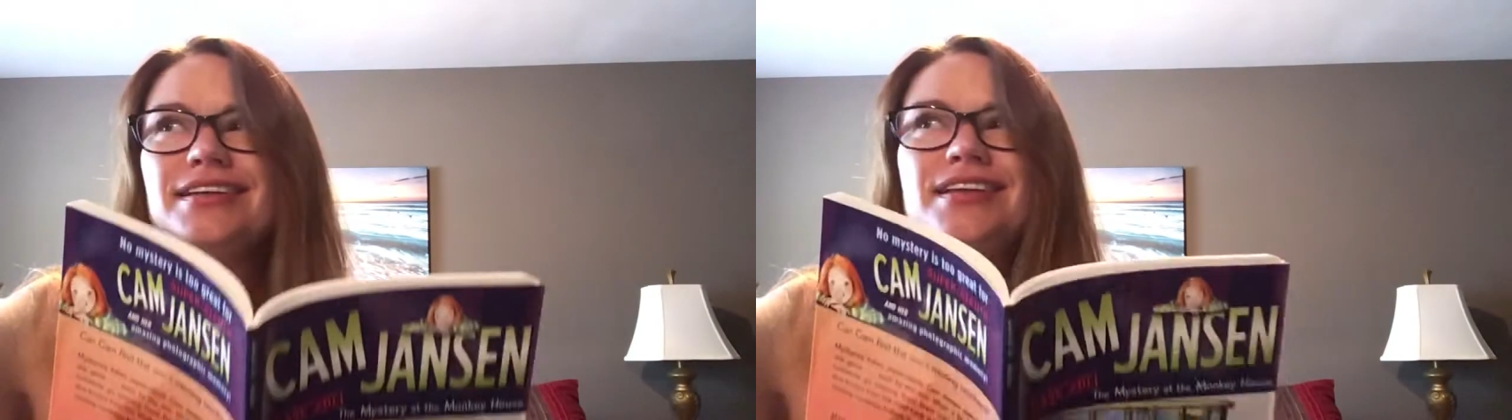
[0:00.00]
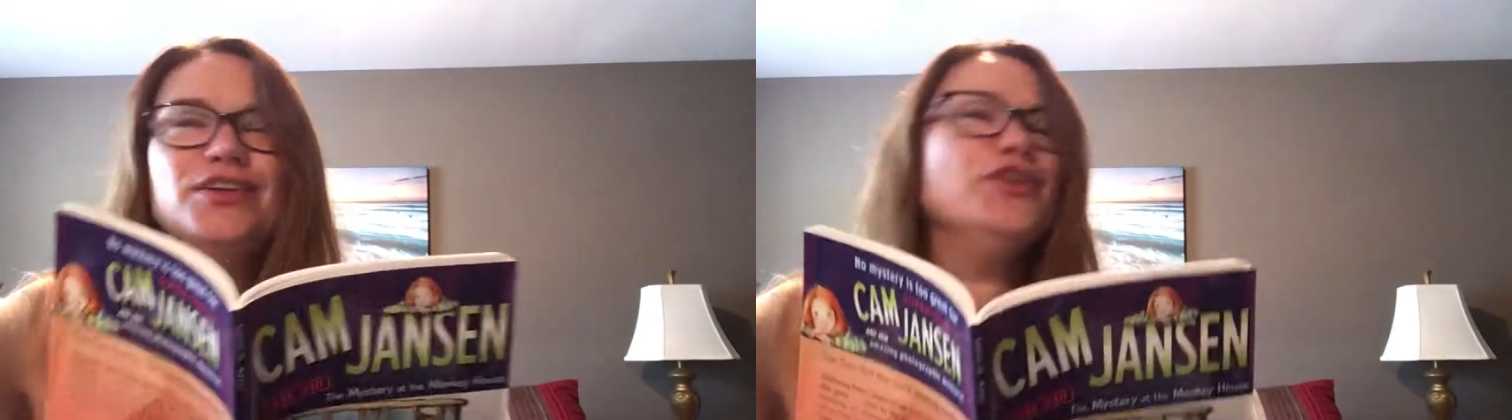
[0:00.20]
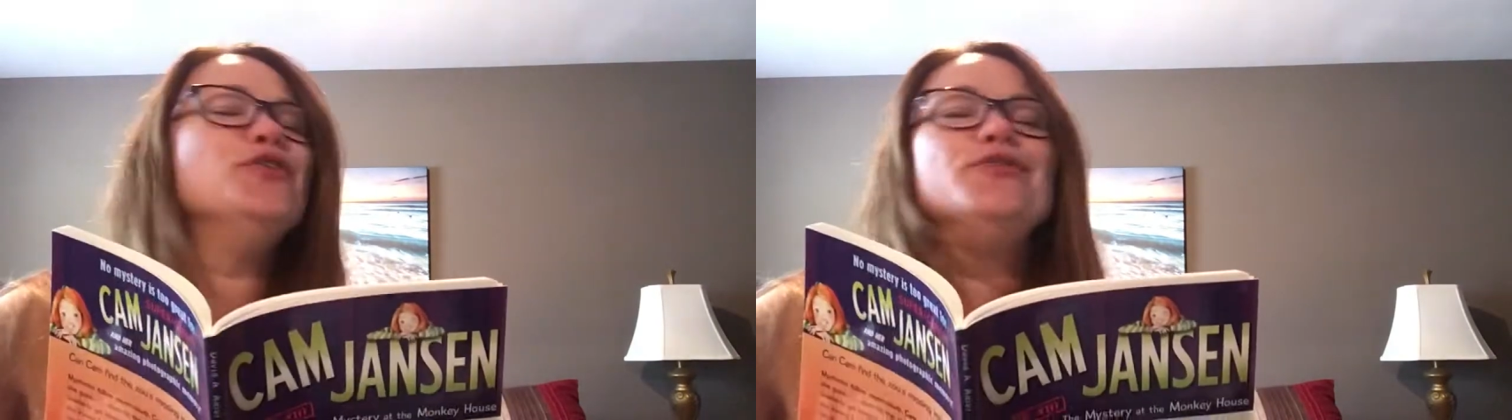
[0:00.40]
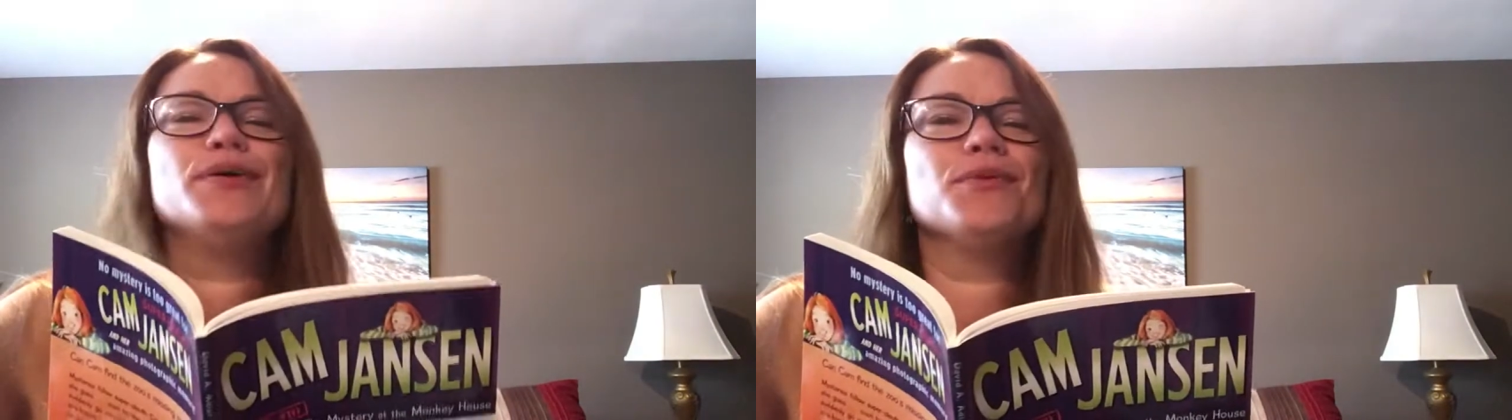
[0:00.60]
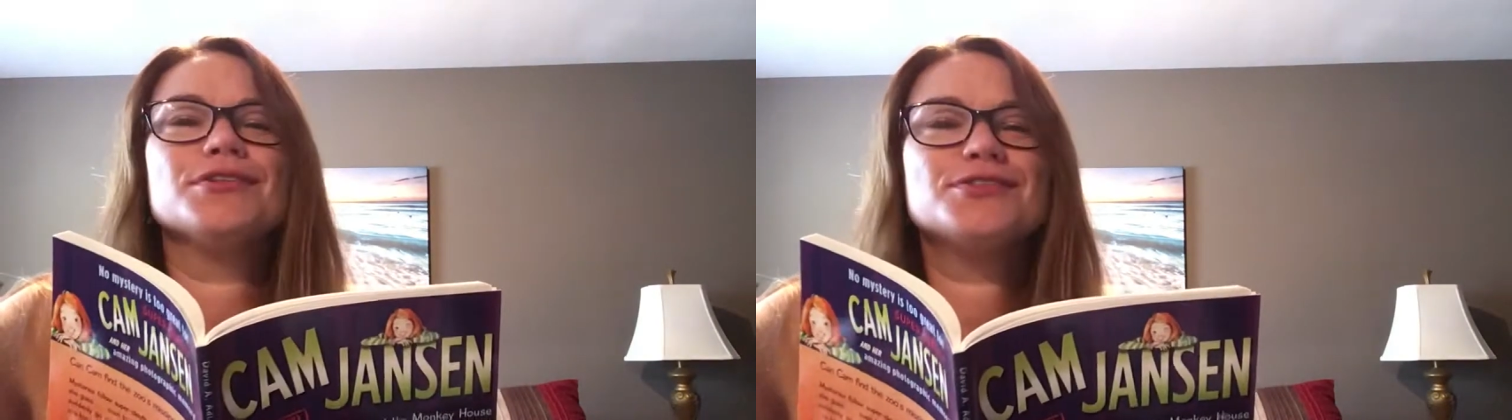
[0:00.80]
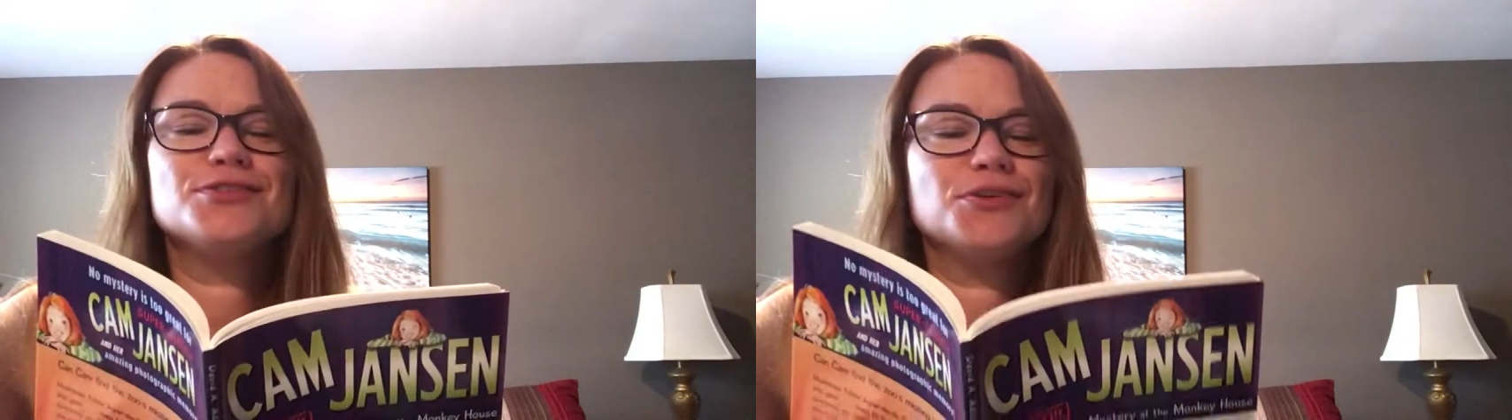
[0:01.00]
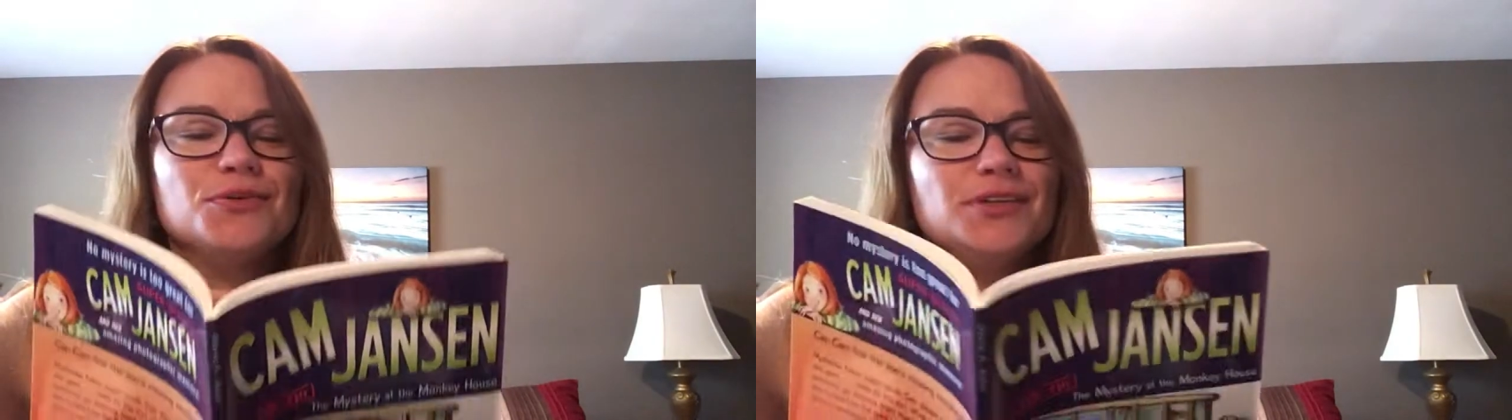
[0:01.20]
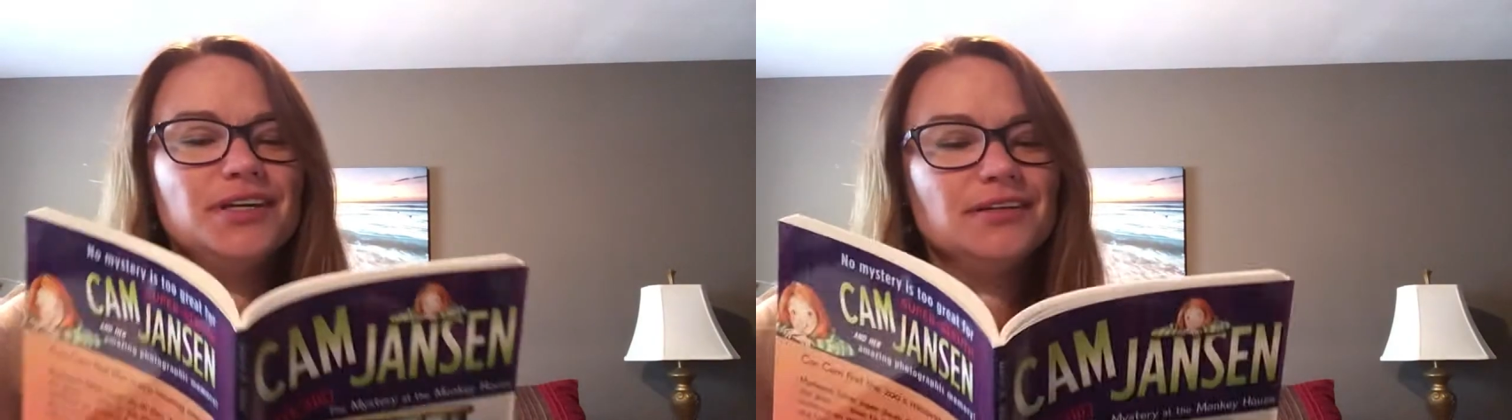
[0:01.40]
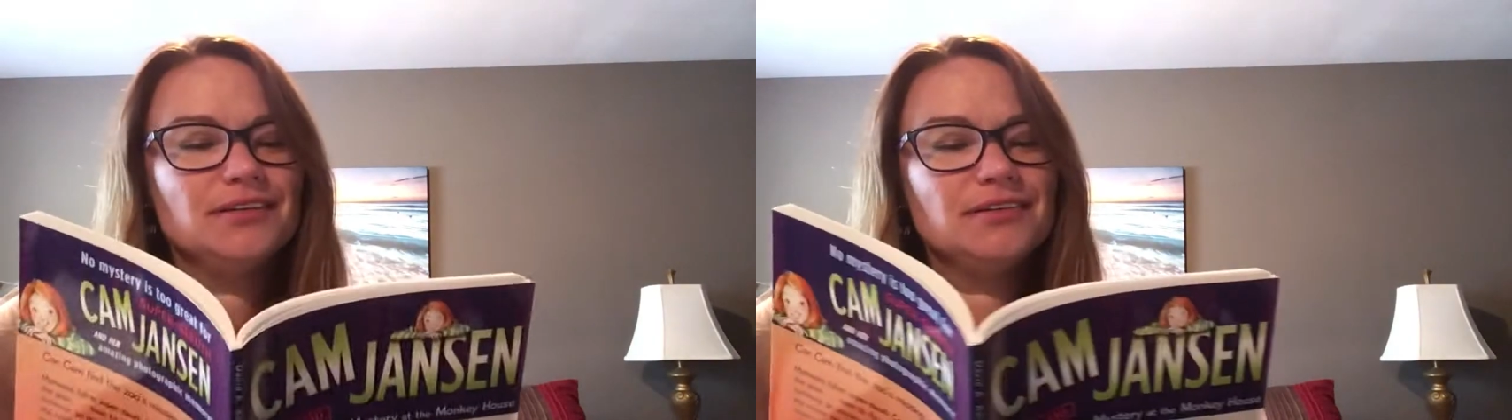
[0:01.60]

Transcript: knew they weren't stolen.